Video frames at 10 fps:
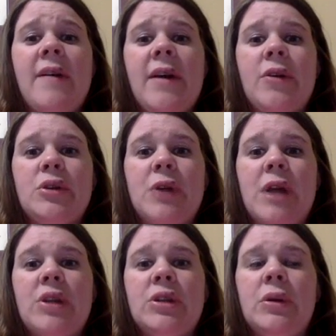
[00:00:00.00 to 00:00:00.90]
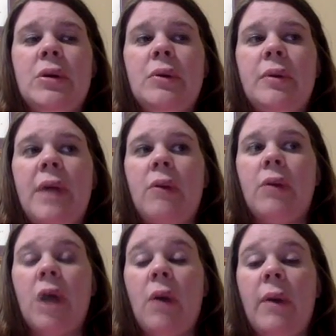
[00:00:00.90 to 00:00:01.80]
hour stretch without
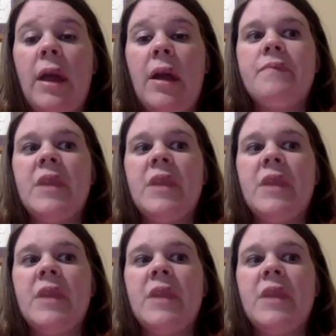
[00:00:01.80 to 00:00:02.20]
going.